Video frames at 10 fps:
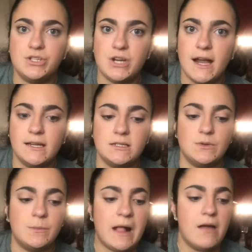trying to
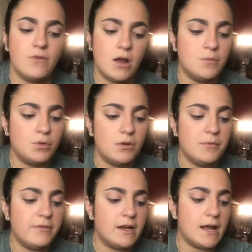apply for unemployment
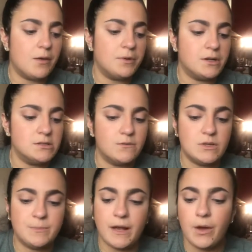right now because of what's
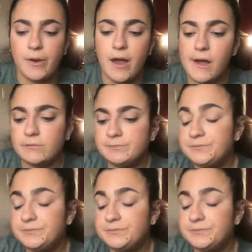been going on.